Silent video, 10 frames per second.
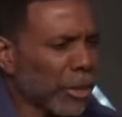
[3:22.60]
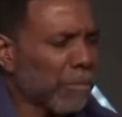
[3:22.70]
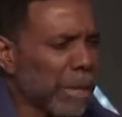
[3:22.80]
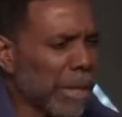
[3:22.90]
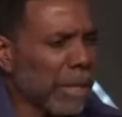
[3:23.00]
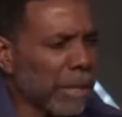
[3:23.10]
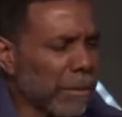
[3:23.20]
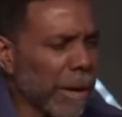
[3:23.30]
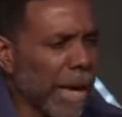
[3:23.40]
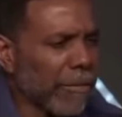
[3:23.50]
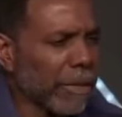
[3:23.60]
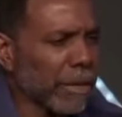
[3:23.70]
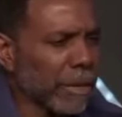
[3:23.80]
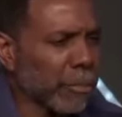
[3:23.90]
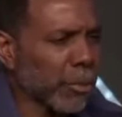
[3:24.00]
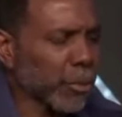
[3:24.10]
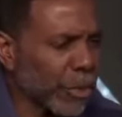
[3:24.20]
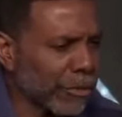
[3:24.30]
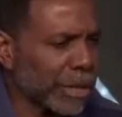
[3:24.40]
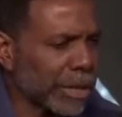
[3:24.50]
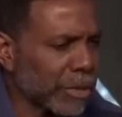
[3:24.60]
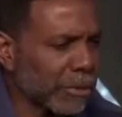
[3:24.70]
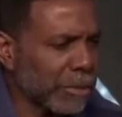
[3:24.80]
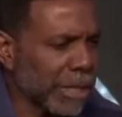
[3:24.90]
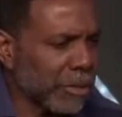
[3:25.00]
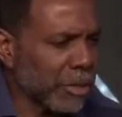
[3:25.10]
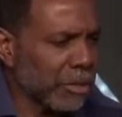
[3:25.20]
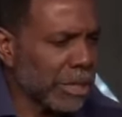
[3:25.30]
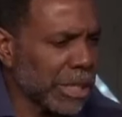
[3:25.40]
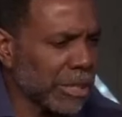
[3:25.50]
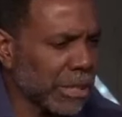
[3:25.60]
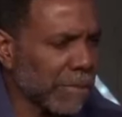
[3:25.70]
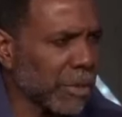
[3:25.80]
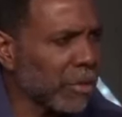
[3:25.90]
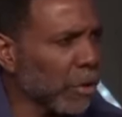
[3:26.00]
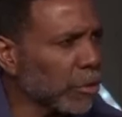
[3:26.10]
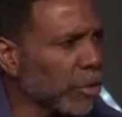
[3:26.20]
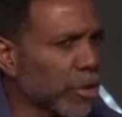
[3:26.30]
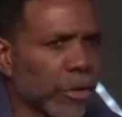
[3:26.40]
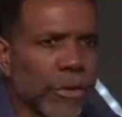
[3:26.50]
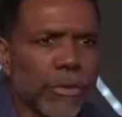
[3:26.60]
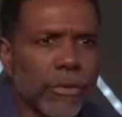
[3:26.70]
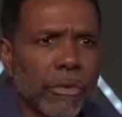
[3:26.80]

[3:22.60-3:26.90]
me, having the privilege means you get something you don't deserve.